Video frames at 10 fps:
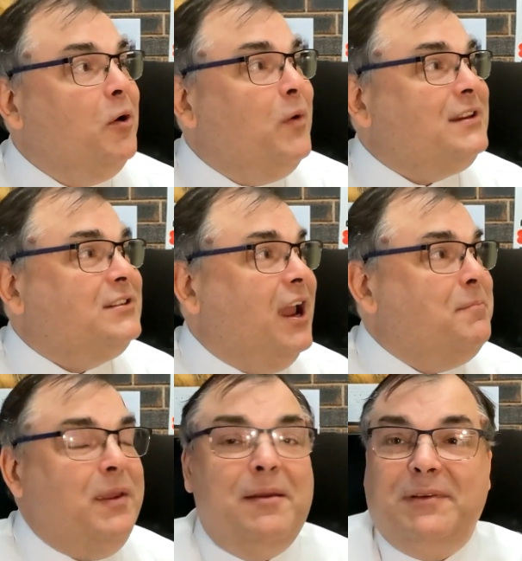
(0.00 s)

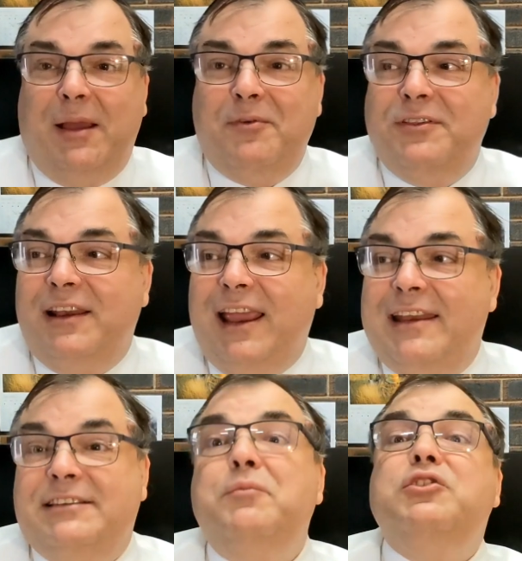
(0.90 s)
Westside BMW, the
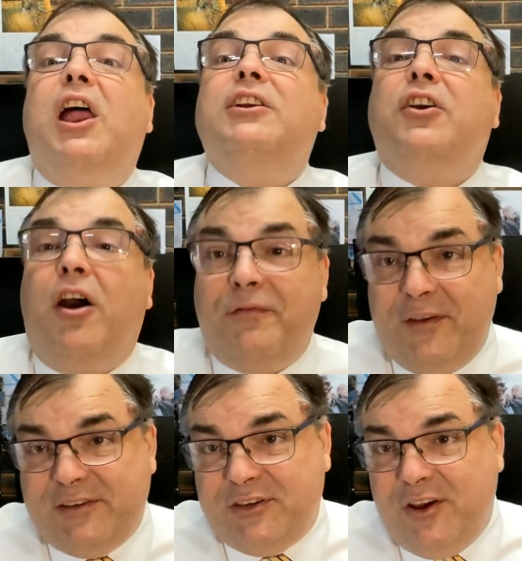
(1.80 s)
lady said, Would you like a
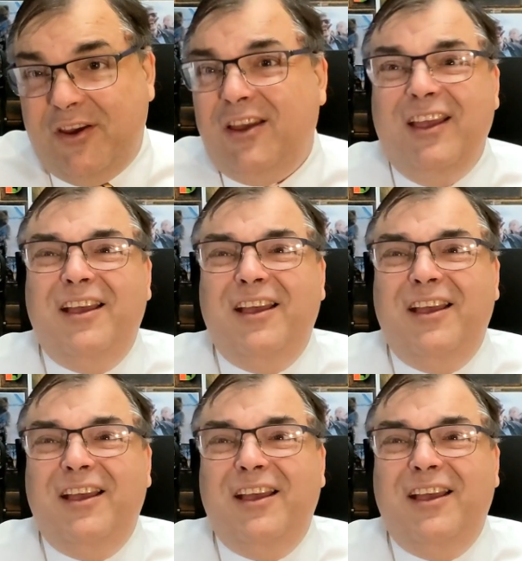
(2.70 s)
coffee, sir?